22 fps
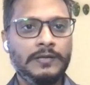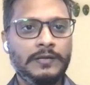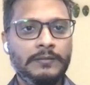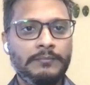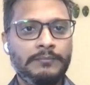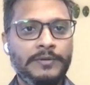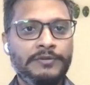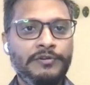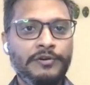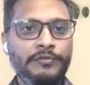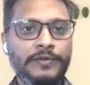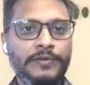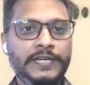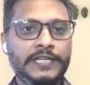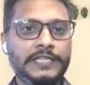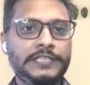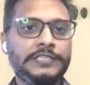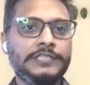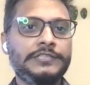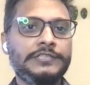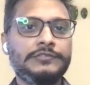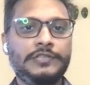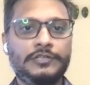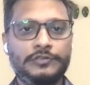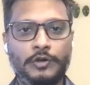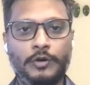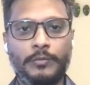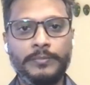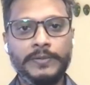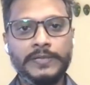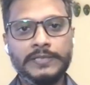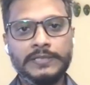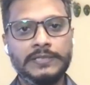Before we get into the
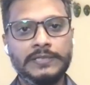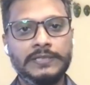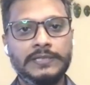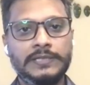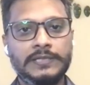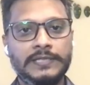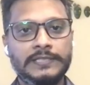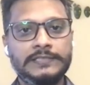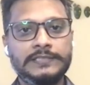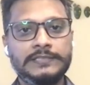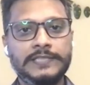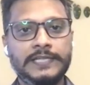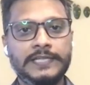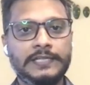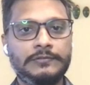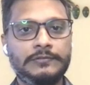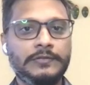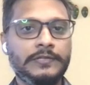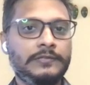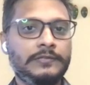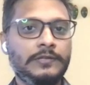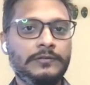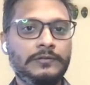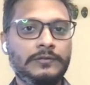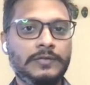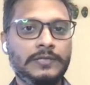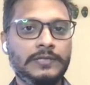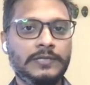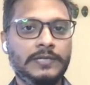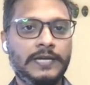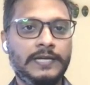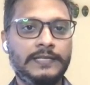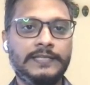topic, let's take a quick look
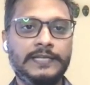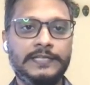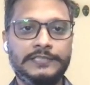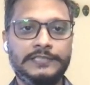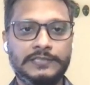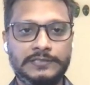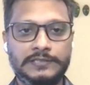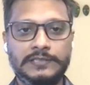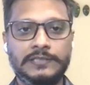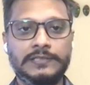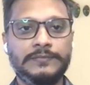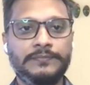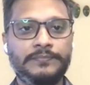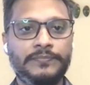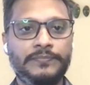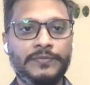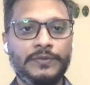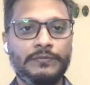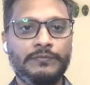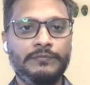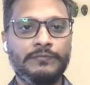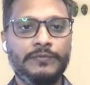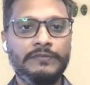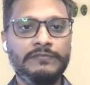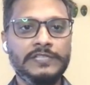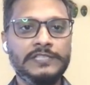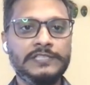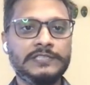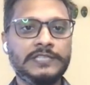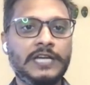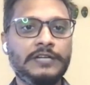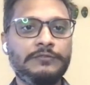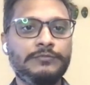at the agenda. We will
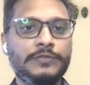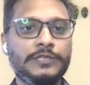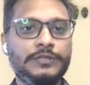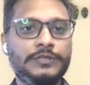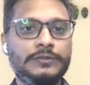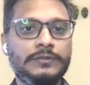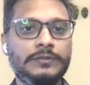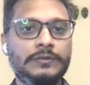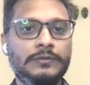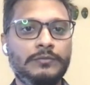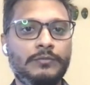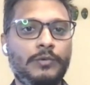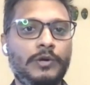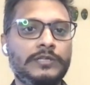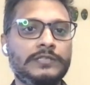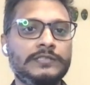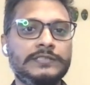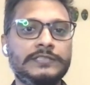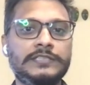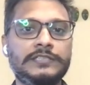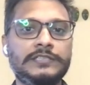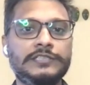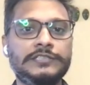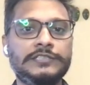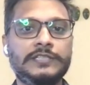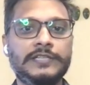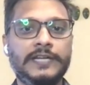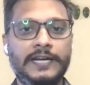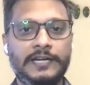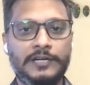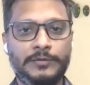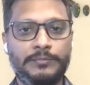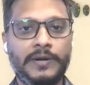start with what is intelligent
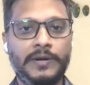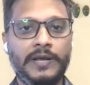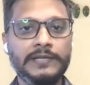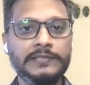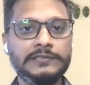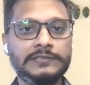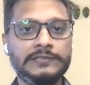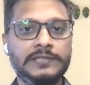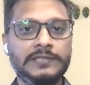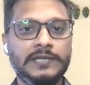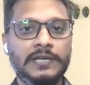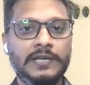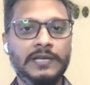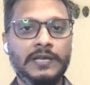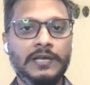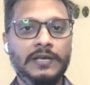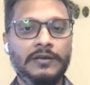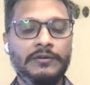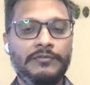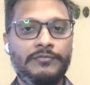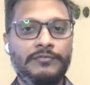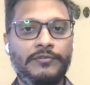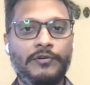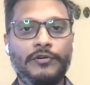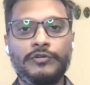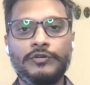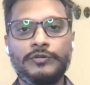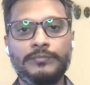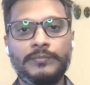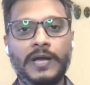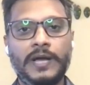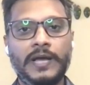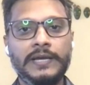enterprise,
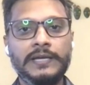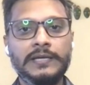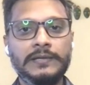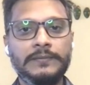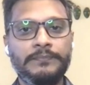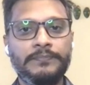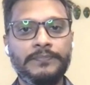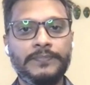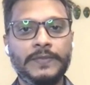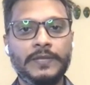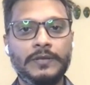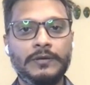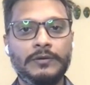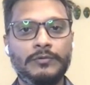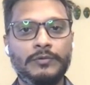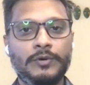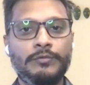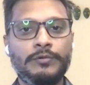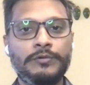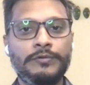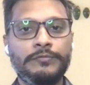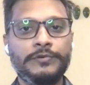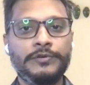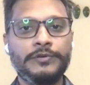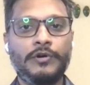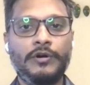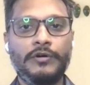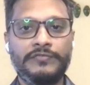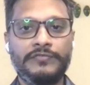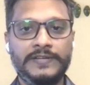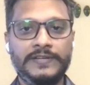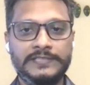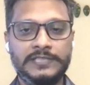followed by overview
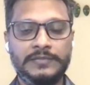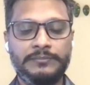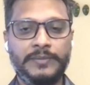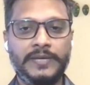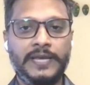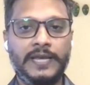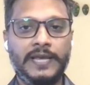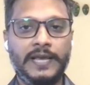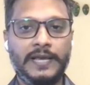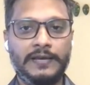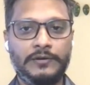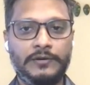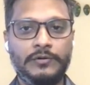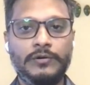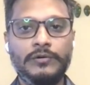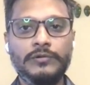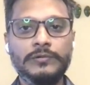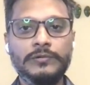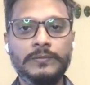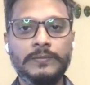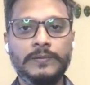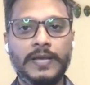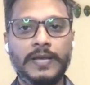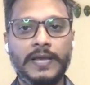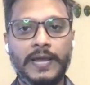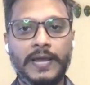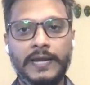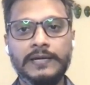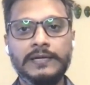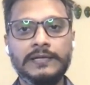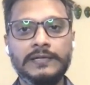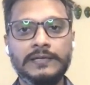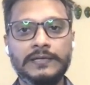of SAP AI Core
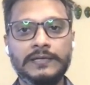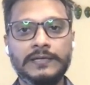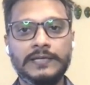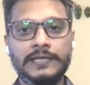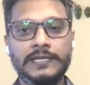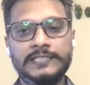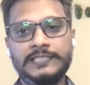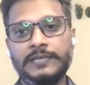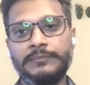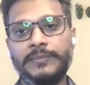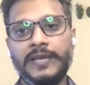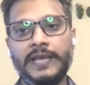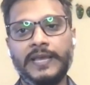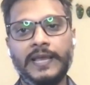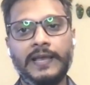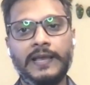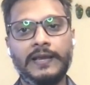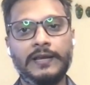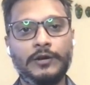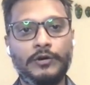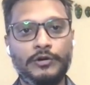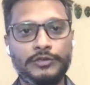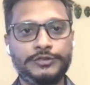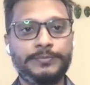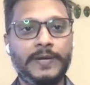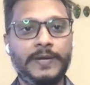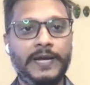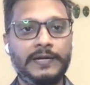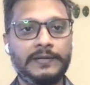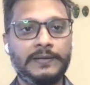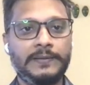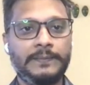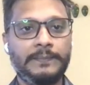and SAP AI Launchpad.